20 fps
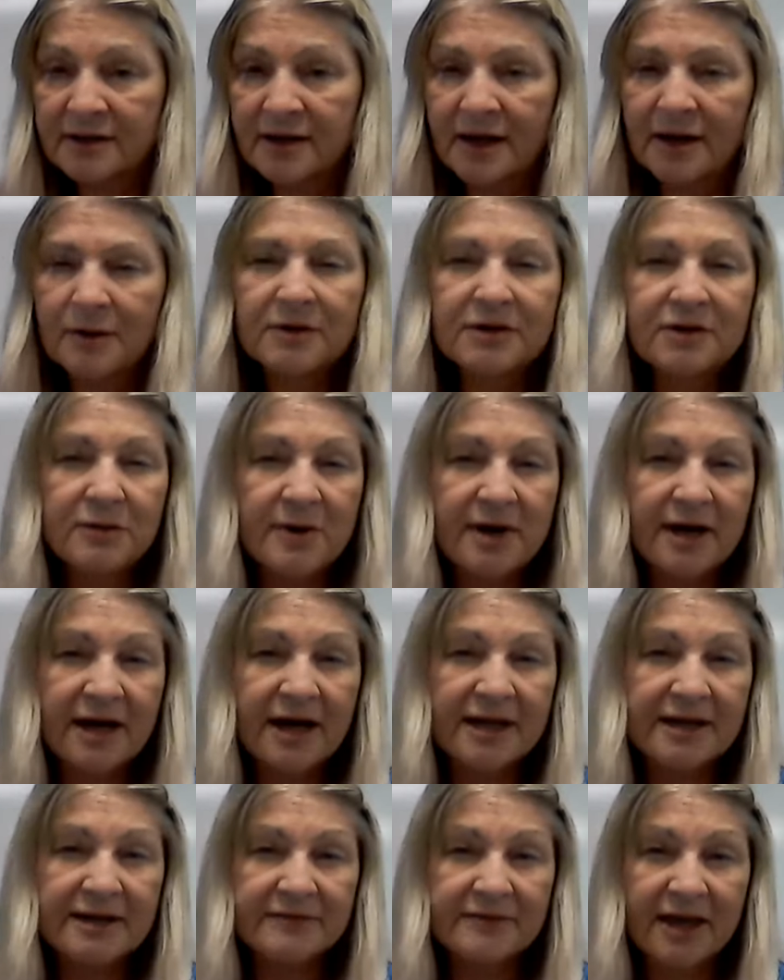I wonder what
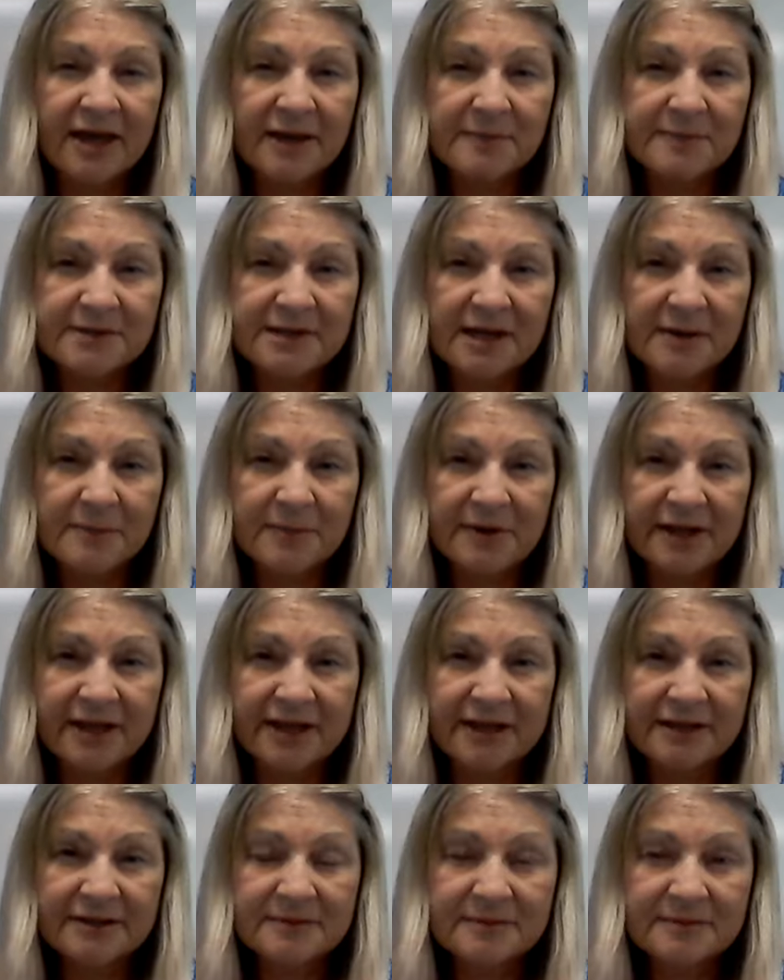kind of games they
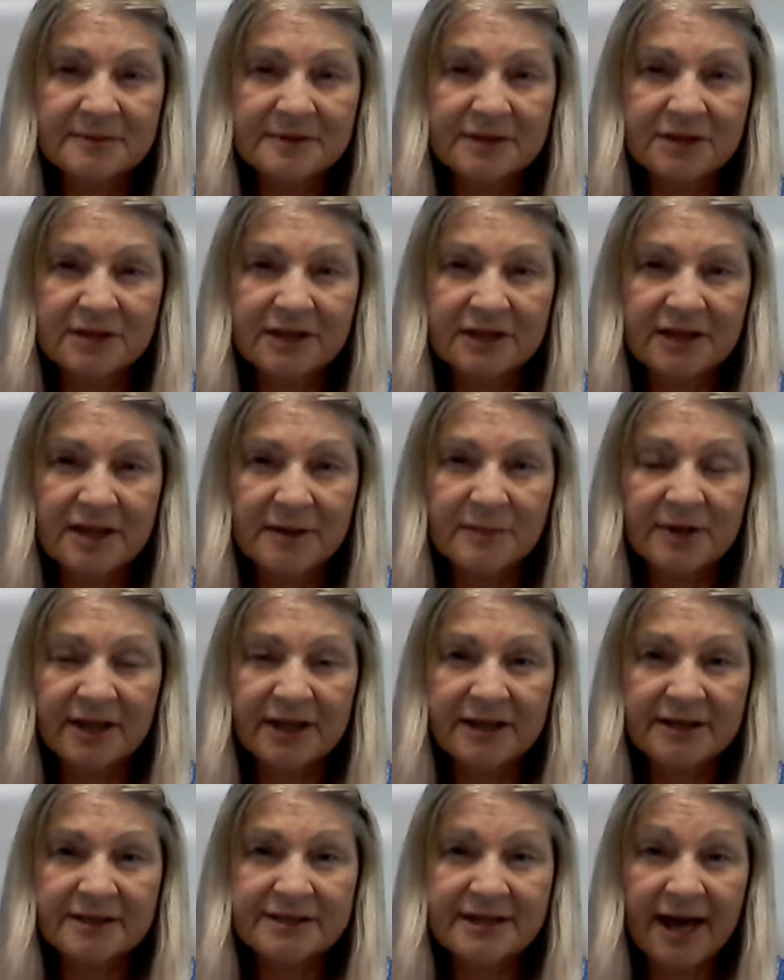played. Do you think they
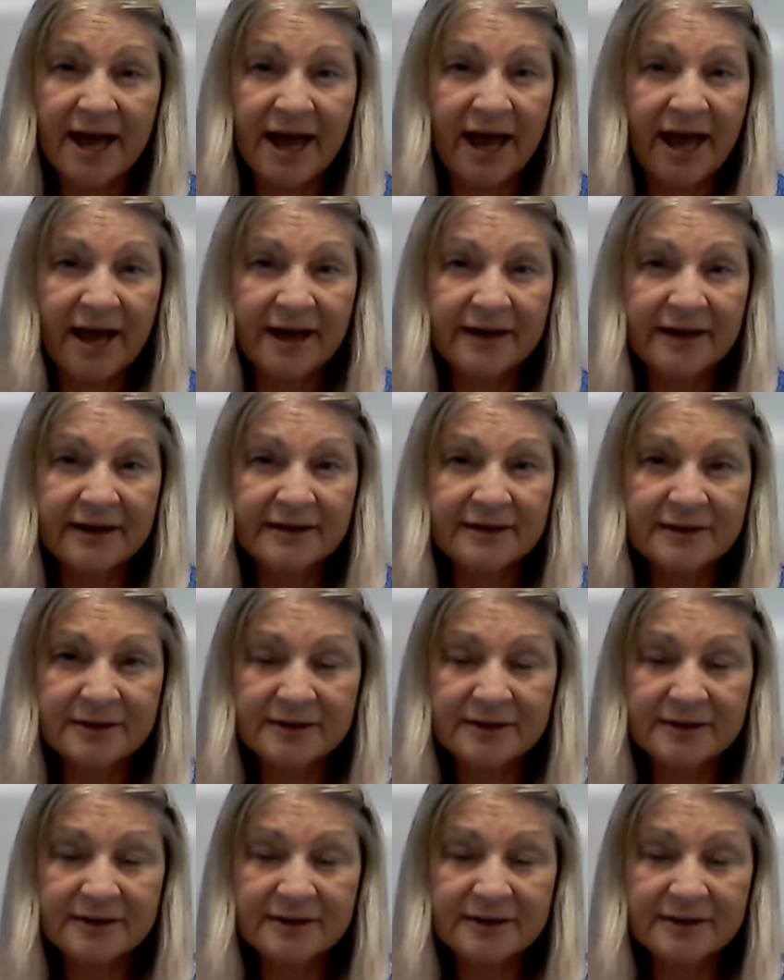played tag?